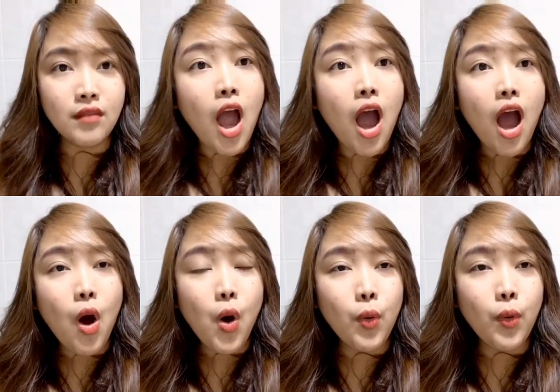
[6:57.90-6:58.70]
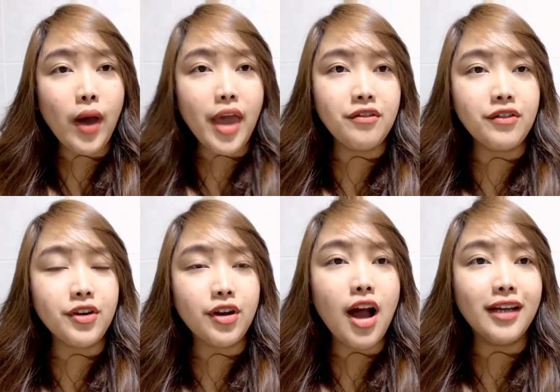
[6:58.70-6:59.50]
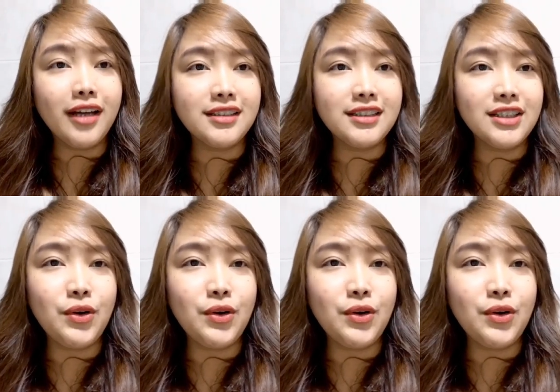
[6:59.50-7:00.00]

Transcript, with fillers: Oh, I forgot. So,